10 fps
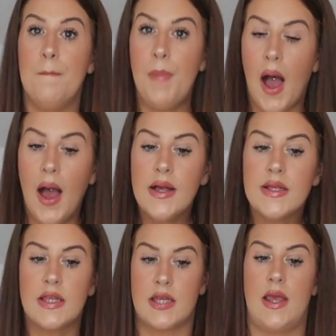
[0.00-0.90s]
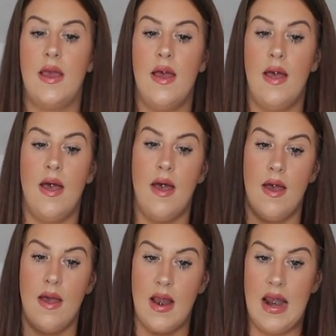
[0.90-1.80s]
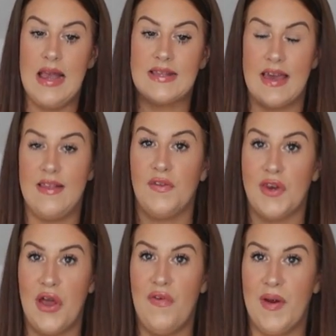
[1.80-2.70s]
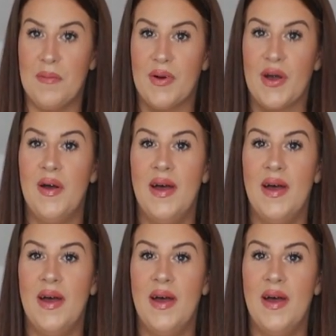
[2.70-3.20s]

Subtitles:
But let's get this video filmed.